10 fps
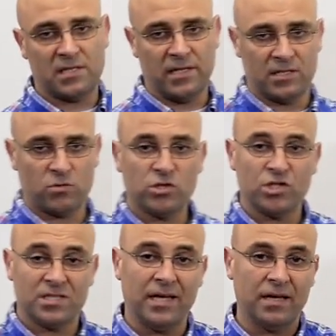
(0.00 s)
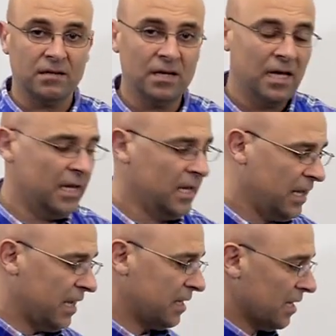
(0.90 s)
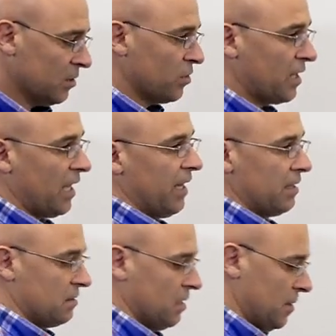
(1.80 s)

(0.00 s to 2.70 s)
list, which is n, and I look at